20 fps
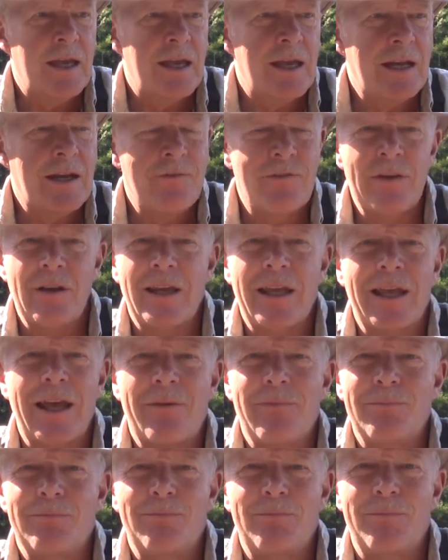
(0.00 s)
and I feel like
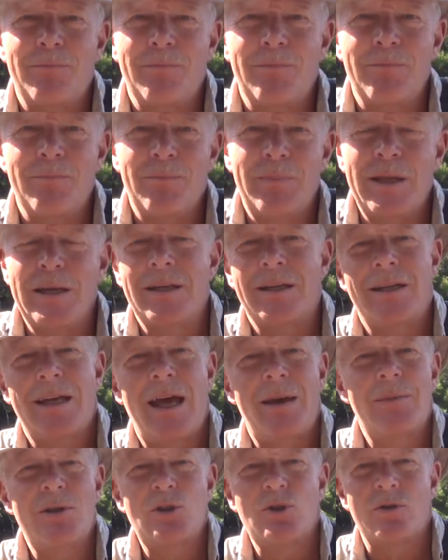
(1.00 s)
I'm being an
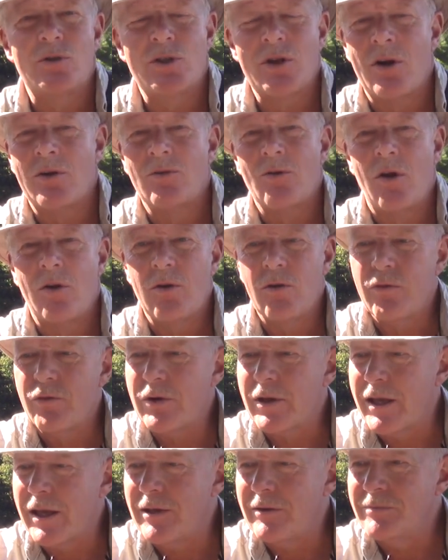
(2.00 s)
amateur starting all
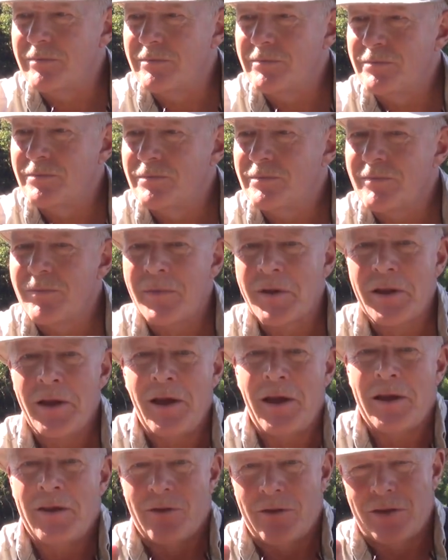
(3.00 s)
over again.
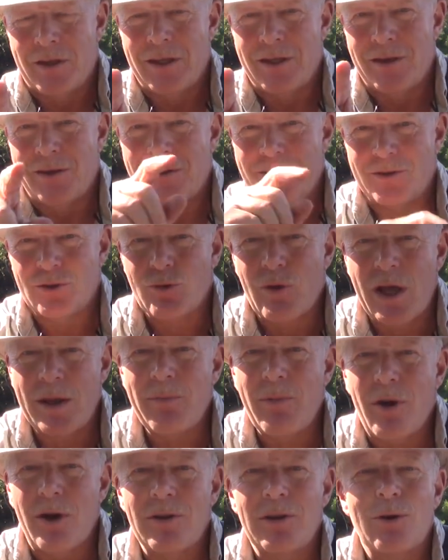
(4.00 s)
The
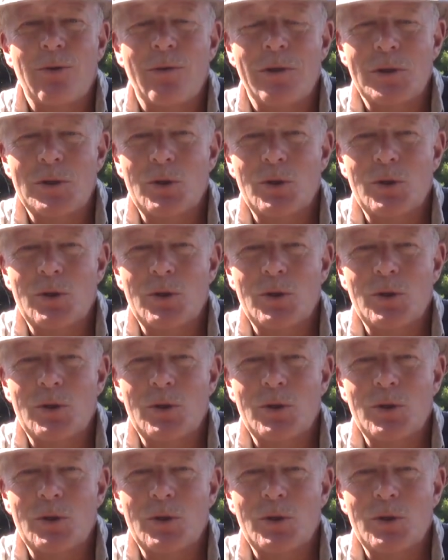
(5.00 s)
tripod, the Gorilla